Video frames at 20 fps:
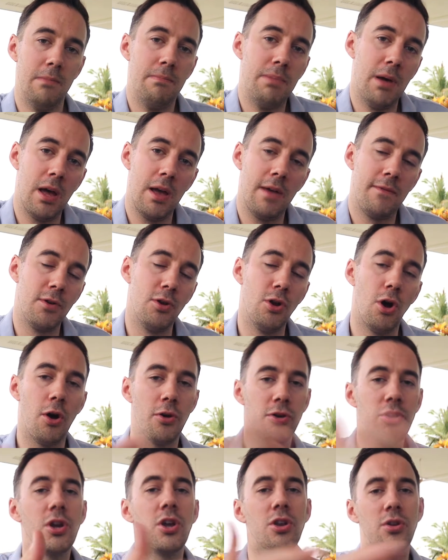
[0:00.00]
But if you're
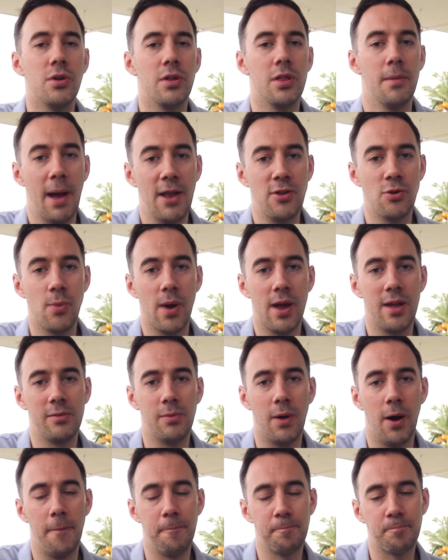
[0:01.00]
not, you can do it the manual way as
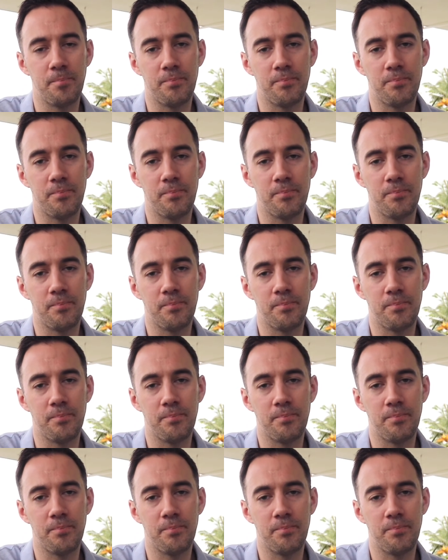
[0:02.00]
well.